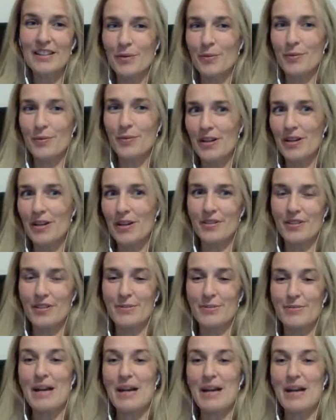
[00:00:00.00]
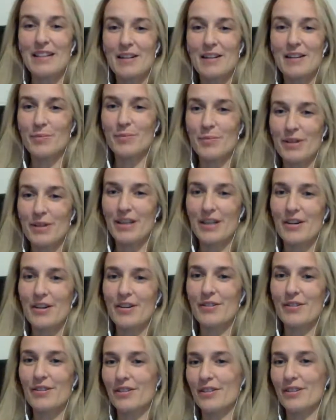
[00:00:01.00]
like what if a SmackDown
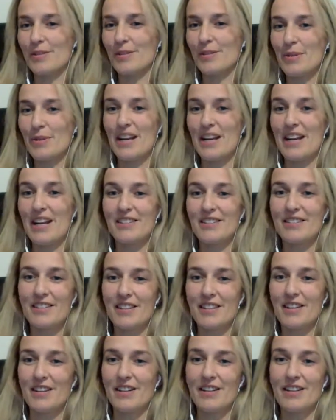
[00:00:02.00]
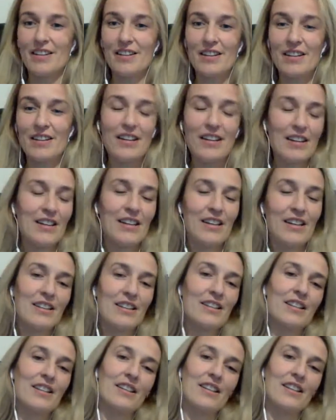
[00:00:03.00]
player eliminates the
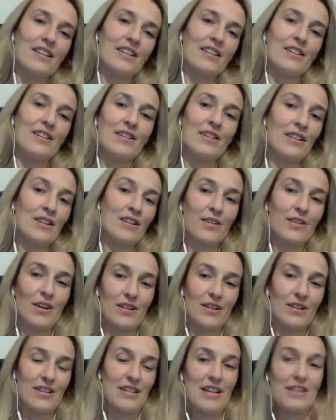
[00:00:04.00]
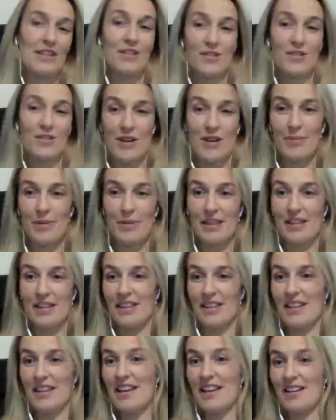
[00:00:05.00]
Intercontinental Champion, and
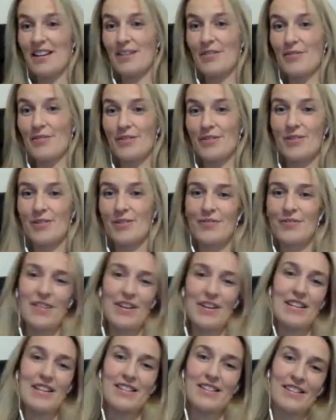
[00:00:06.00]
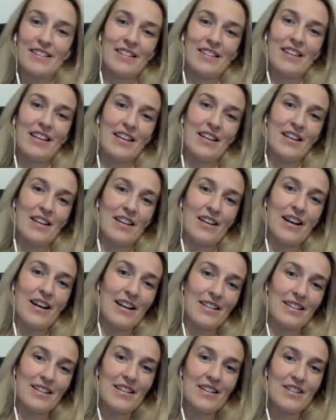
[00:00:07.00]
they get to face the
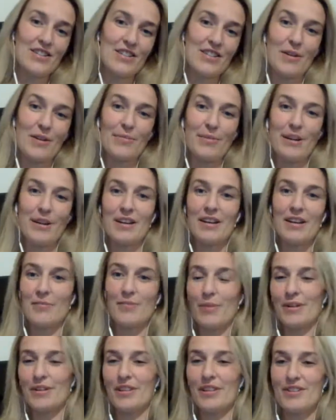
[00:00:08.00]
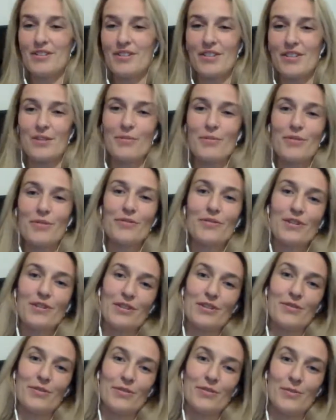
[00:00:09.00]
IC Champion and potentially move
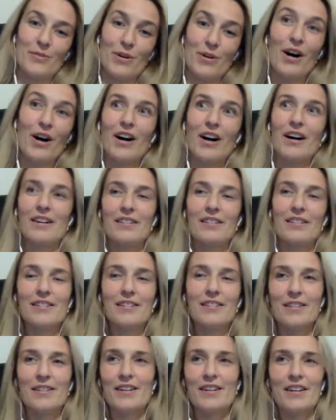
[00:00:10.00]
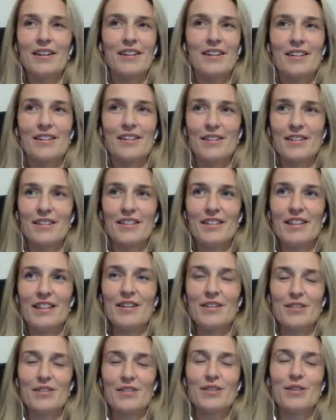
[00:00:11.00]
to Raw? There
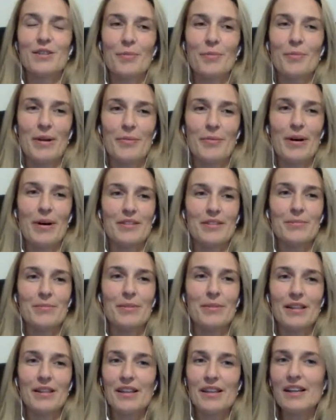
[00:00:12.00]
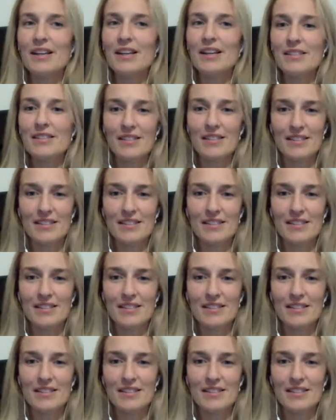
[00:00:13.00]
are so many possibilities.